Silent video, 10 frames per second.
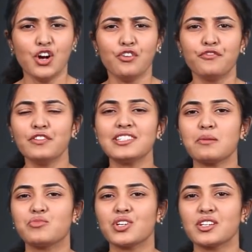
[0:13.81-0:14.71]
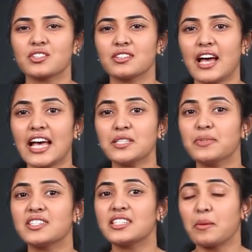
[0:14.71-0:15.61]
Full subject, as per
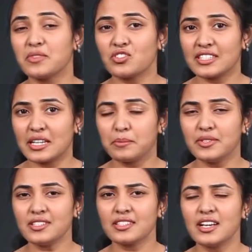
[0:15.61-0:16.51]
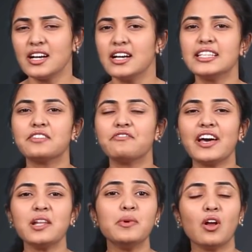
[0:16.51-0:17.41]
the semester syllabus, is
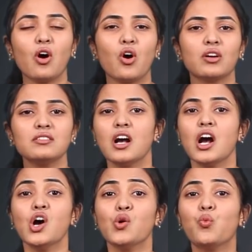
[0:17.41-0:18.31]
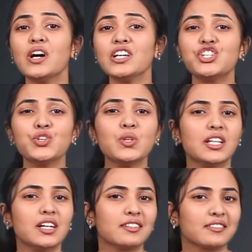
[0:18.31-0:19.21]
available on
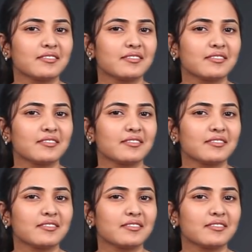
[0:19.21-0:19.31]
Virtulearn.